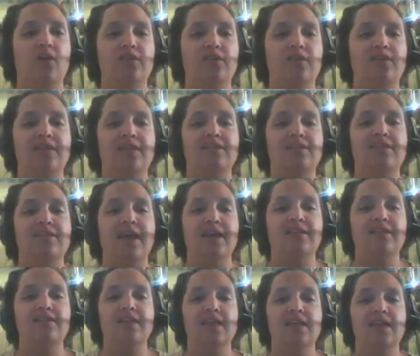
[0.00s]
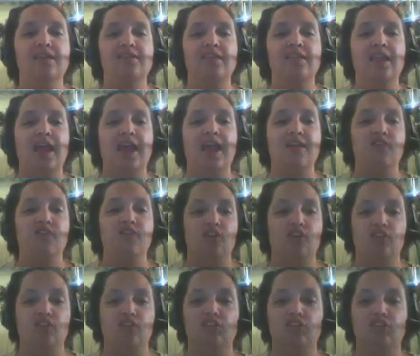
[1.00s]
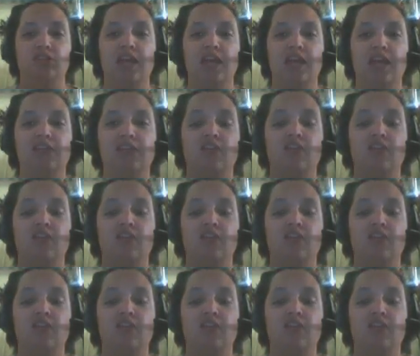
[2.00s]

that sex is the life urge. It's our